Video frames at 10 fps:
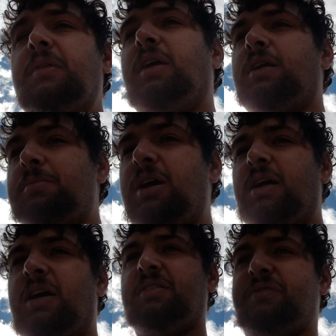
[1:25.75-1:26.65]
and I might
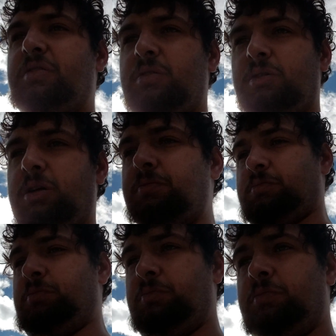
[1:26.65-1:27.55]
have to
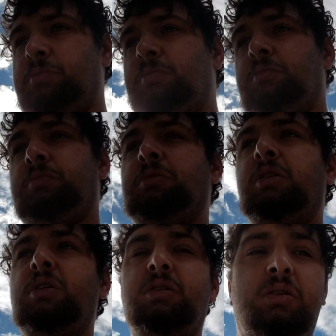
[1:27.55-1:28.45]

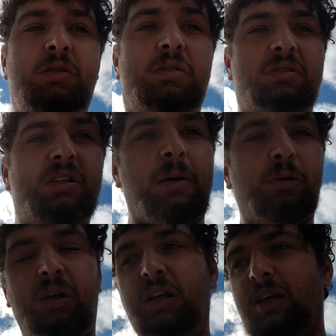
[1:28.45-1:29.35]
stop
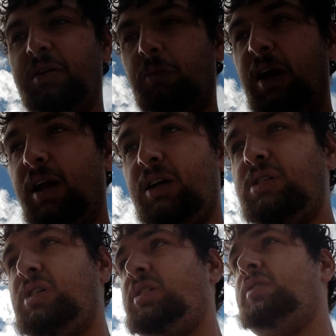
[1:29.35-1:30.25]
working at the
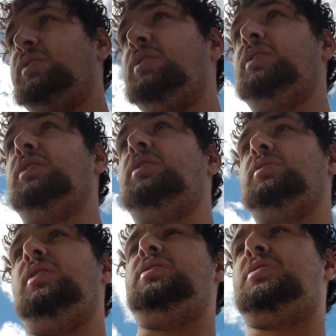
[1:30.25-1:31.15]
ranch to do
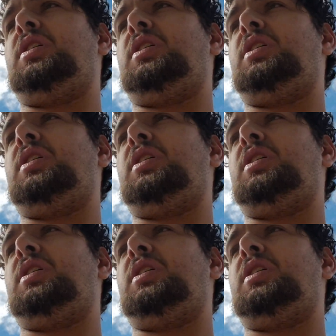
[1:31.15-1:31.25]
these